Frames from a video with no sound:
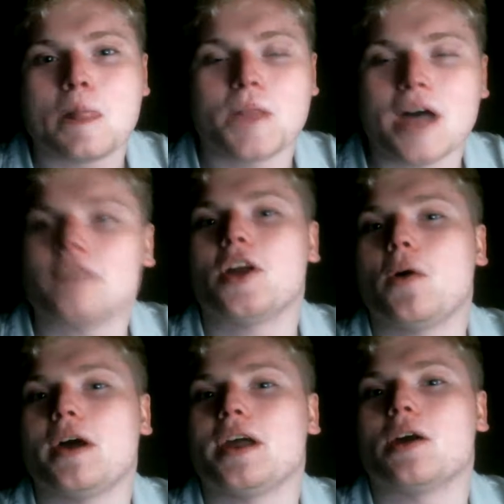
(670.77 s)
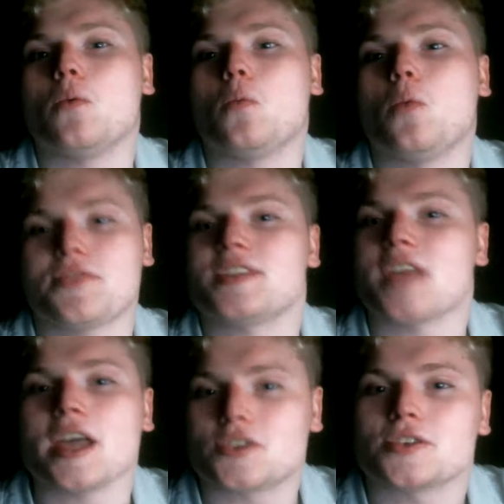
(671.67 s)
not knowing what the
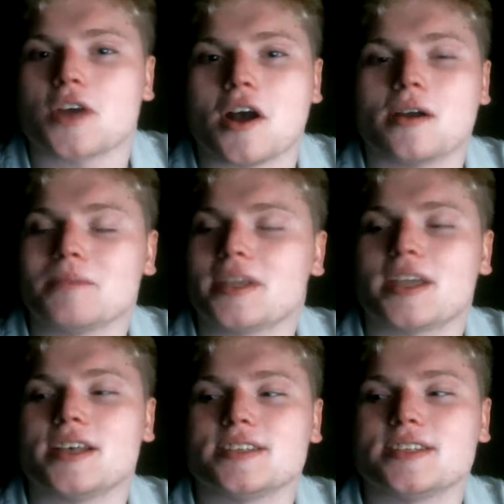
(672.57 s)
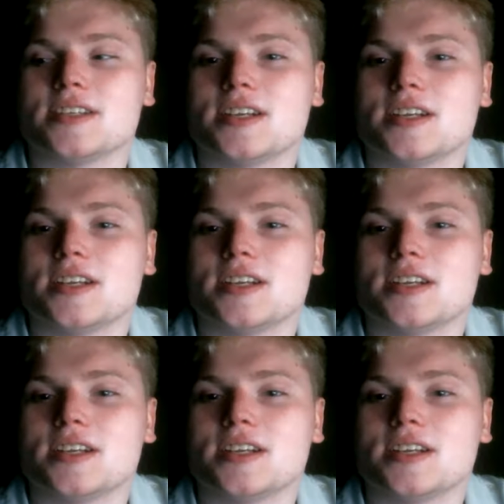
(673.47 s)
dangers are. Because,